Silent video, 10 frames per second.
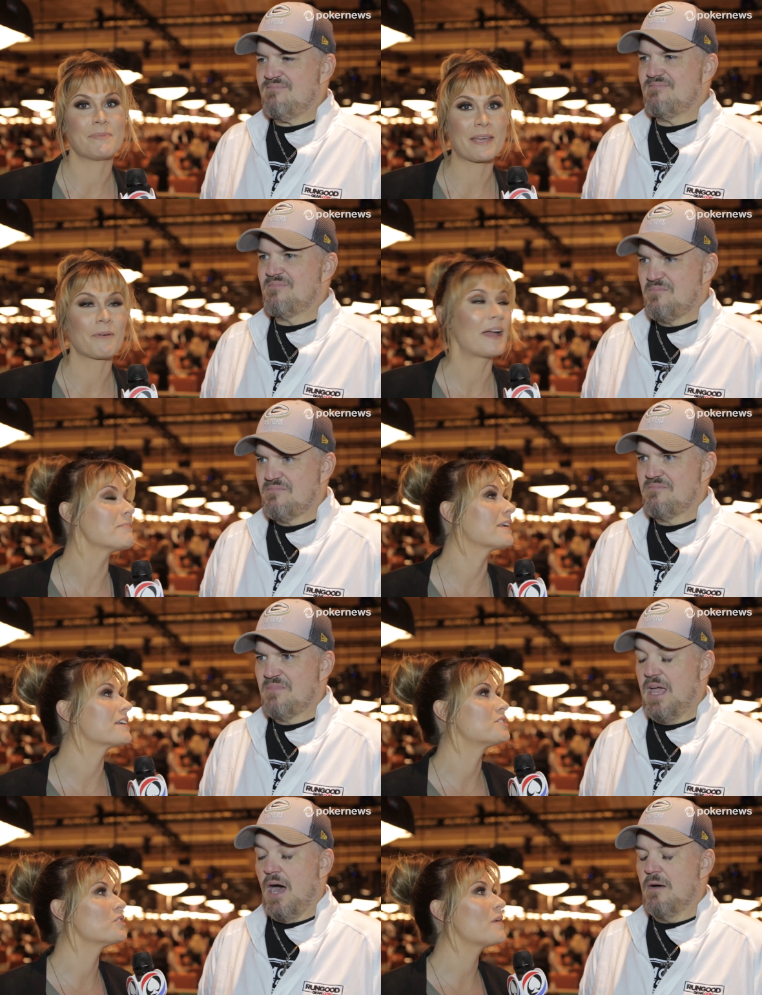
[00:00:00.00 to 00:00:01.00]
Speaker 1: to be, right?
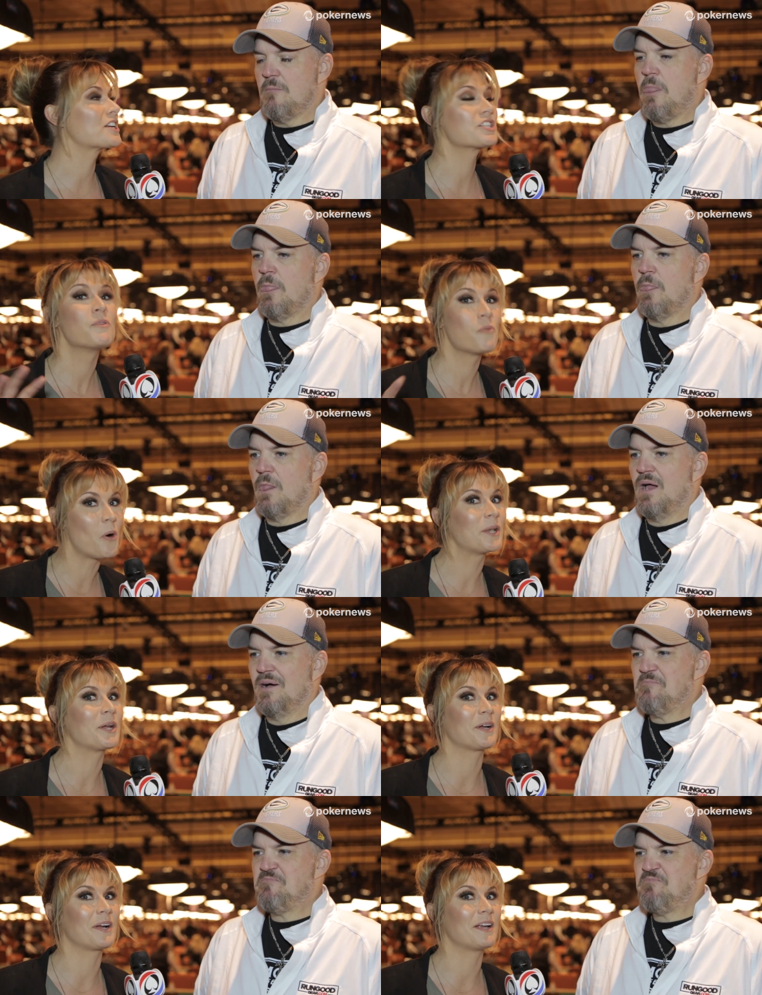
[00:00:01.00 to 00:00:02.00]
Because yeah. you actually
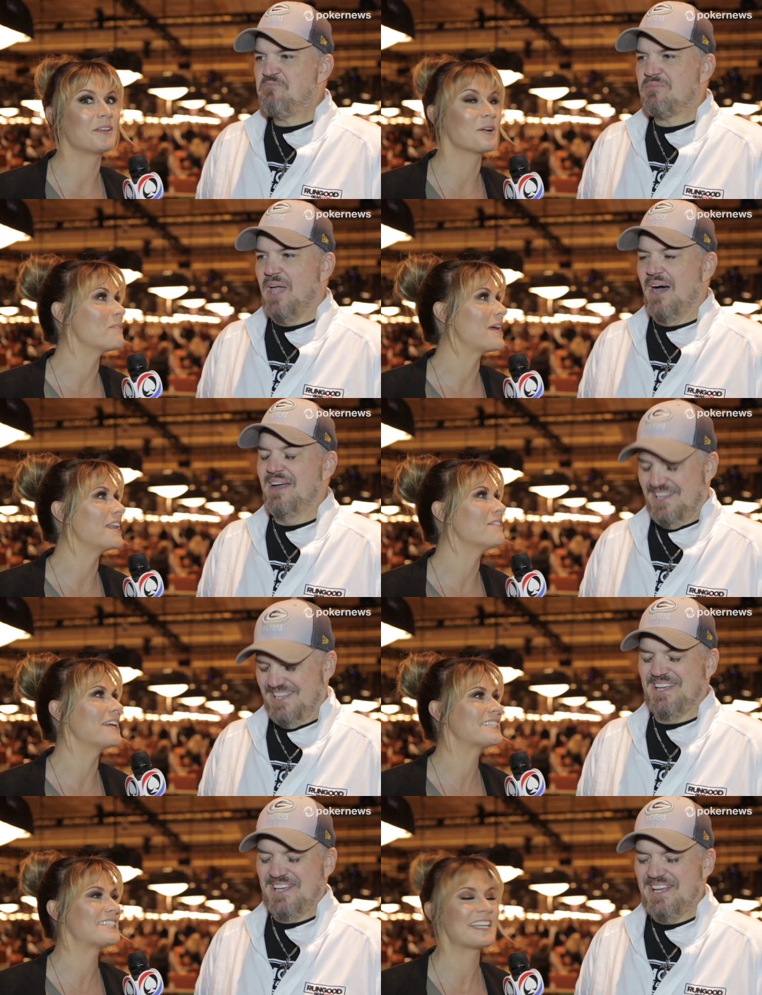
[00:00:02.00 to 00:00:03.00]
won your, your yeah. main
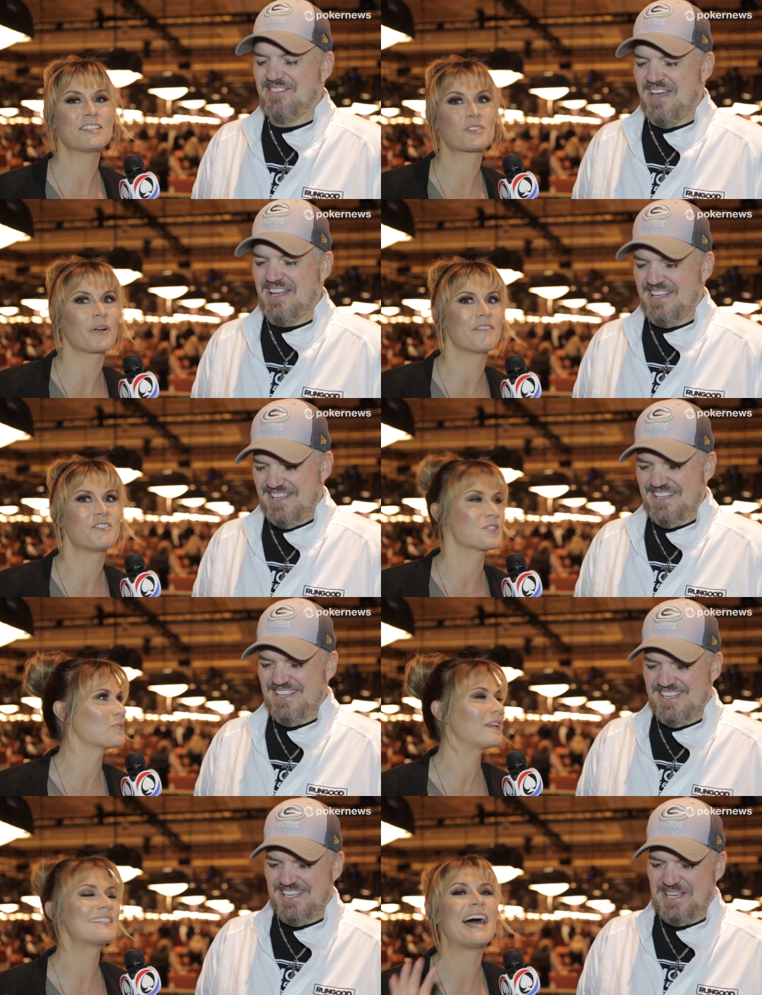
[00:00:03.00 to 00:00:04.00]
event seat. Exactly. Sort of
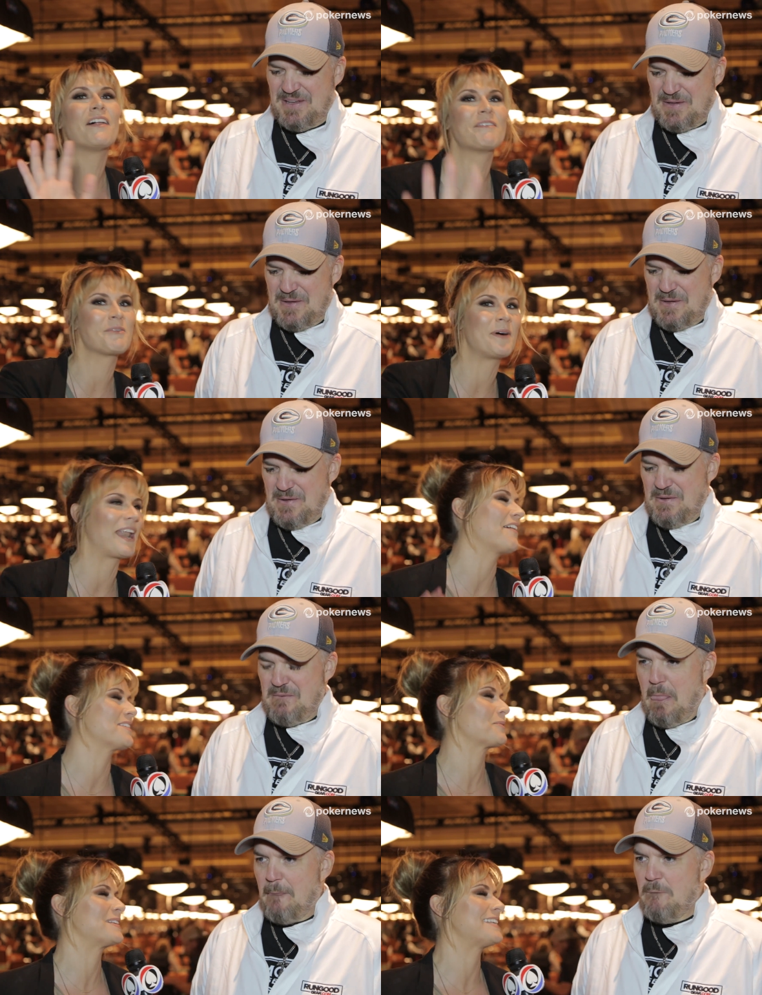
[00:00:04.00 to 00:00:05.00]
just re- tell everyone
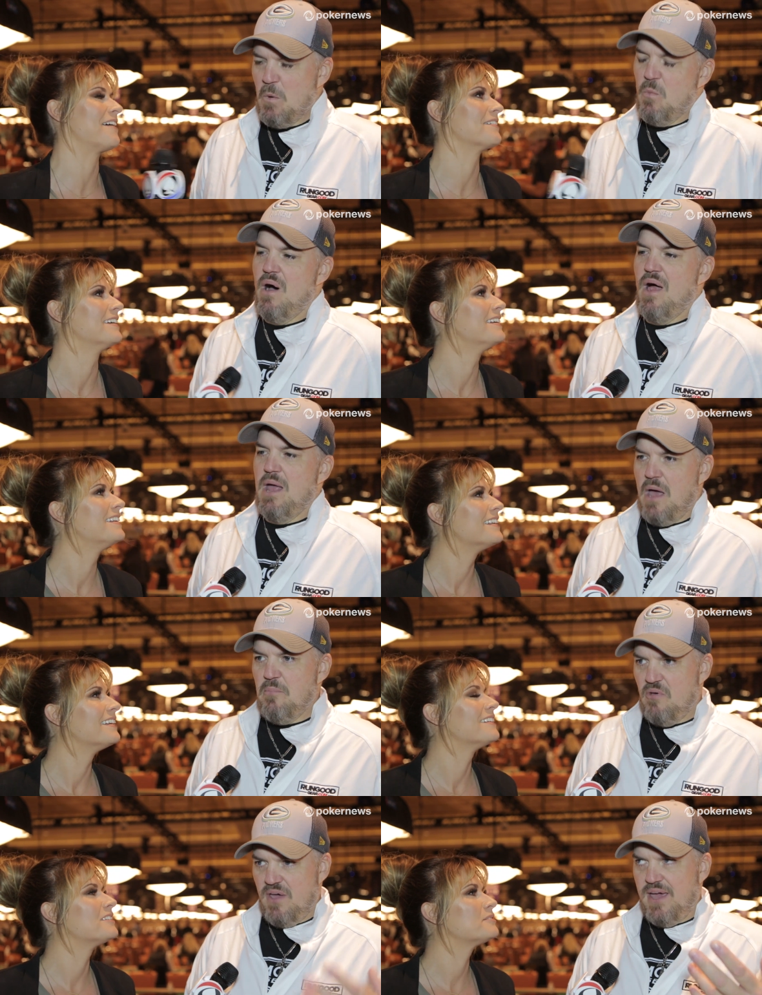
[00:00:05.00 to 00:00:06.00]
how this went down.
Speaker 2: Well, I,
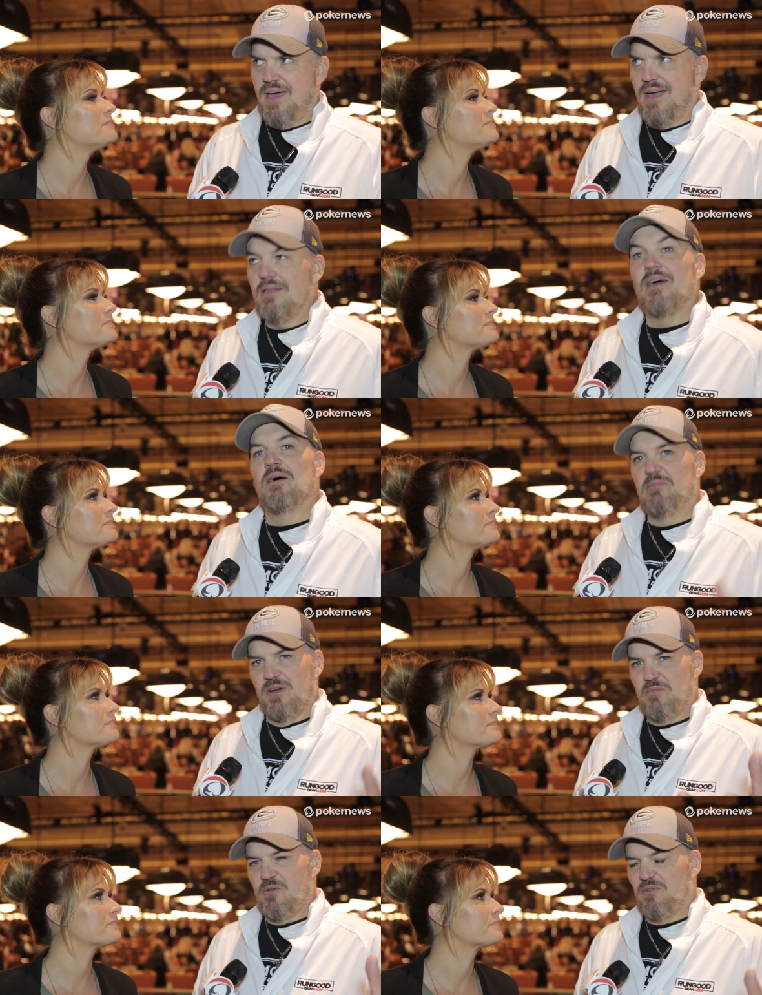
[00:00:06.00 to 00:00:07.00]
I play at
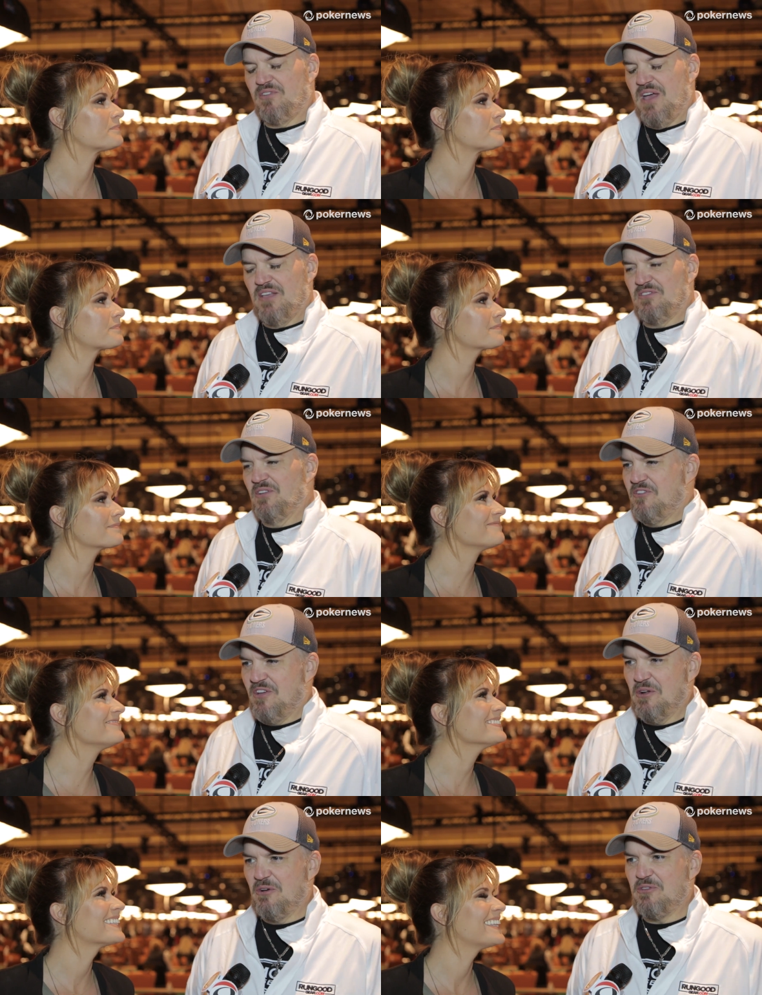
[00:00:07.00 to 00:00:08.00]
Baraboo, Wisconsin.
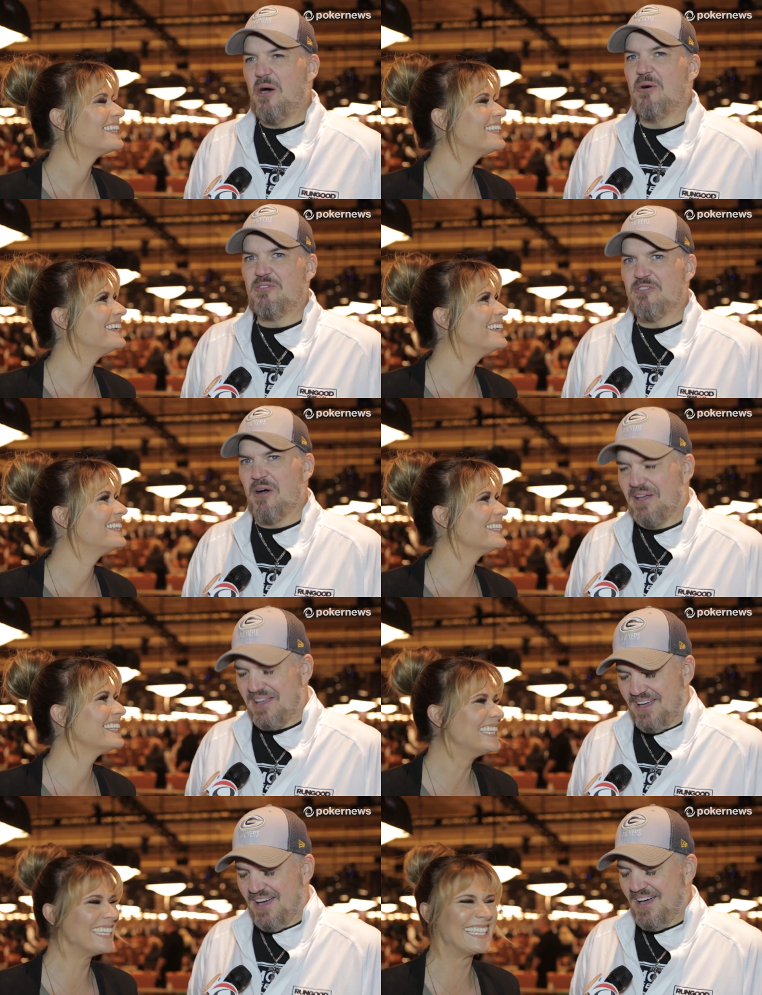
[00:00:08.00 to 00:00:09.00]
Shout out to Ho
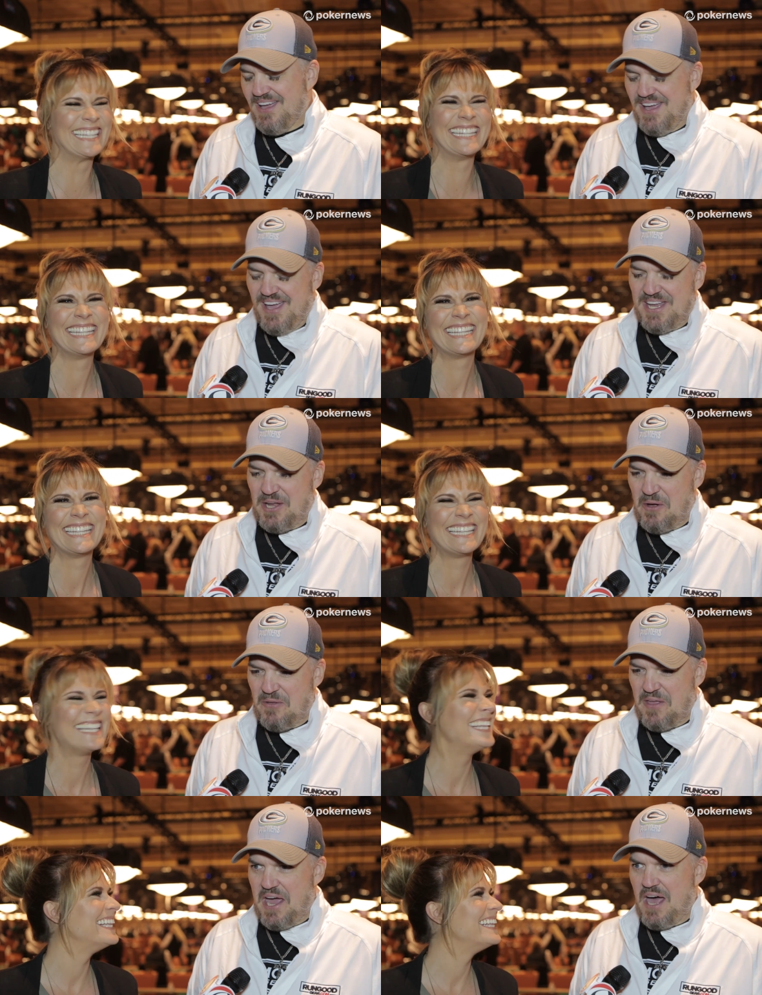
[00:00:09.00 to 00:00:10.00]
Chunk. Uh, you
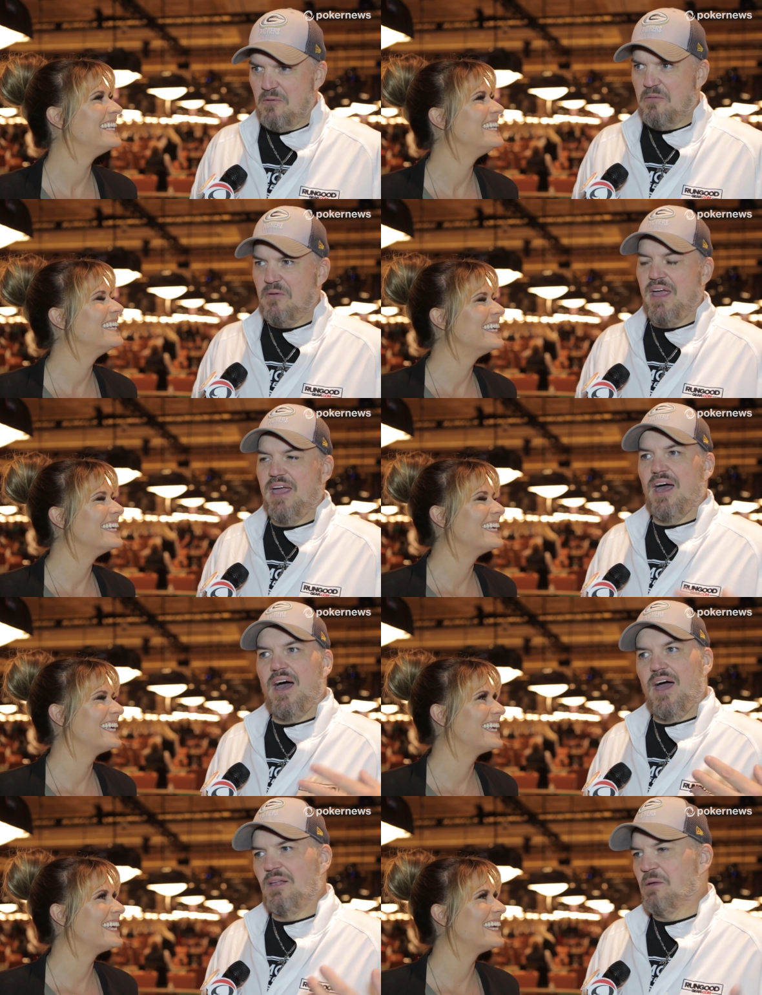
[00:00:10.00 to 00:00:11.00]
know, they have a,
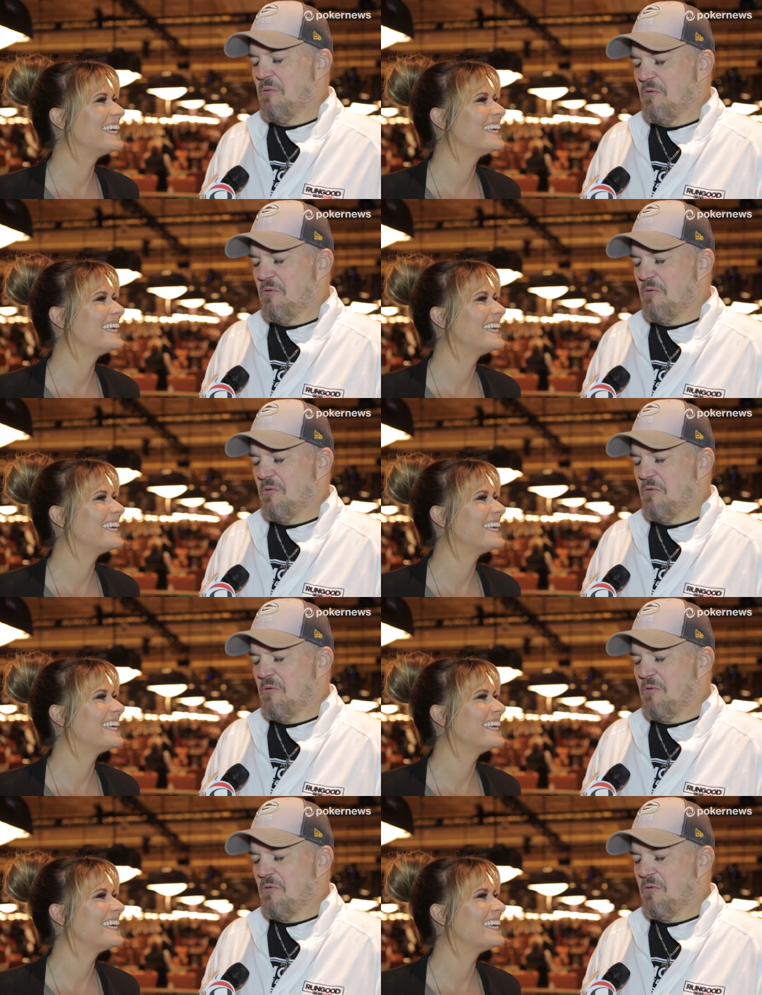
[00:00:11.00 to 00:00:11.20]
a, high limit